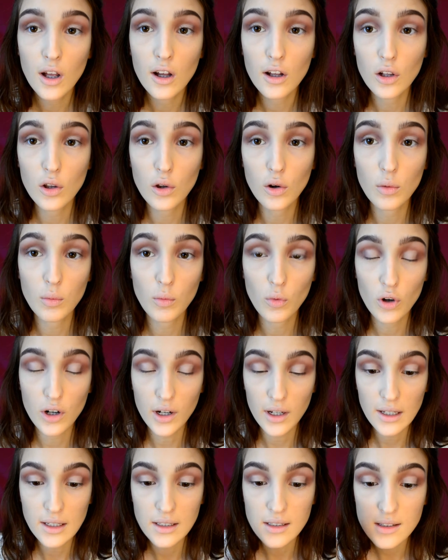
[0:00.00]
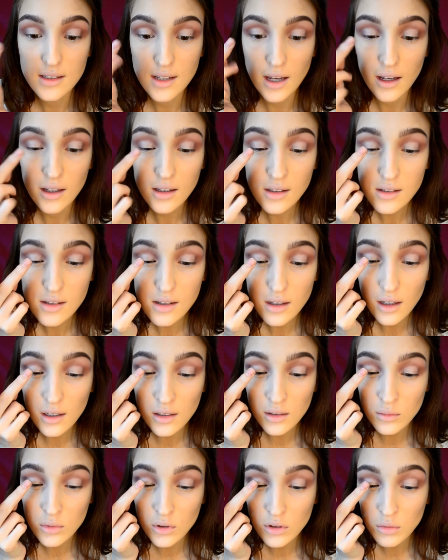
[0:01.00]
look more intense,
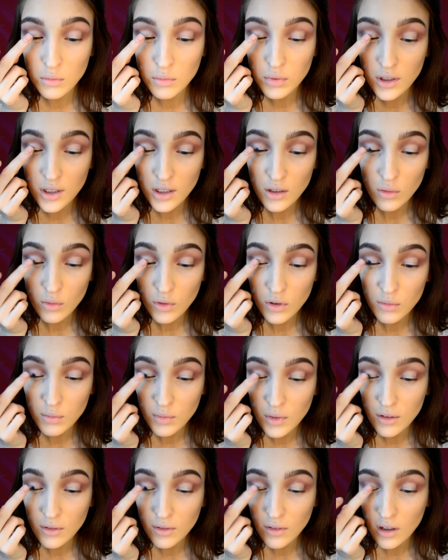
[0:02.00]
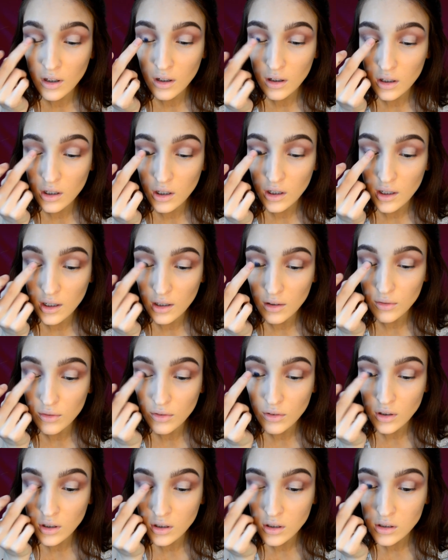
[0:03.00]
and I'm gonna apply it with my finger at
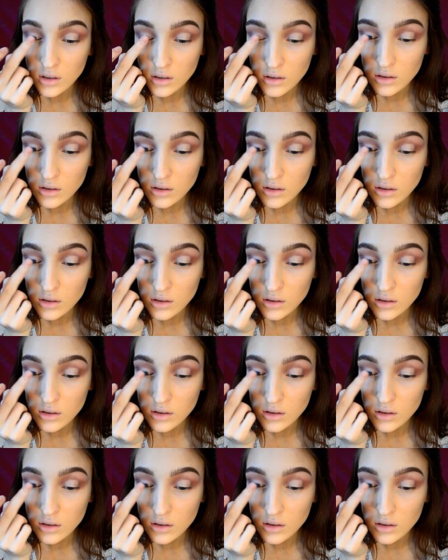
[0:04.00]
first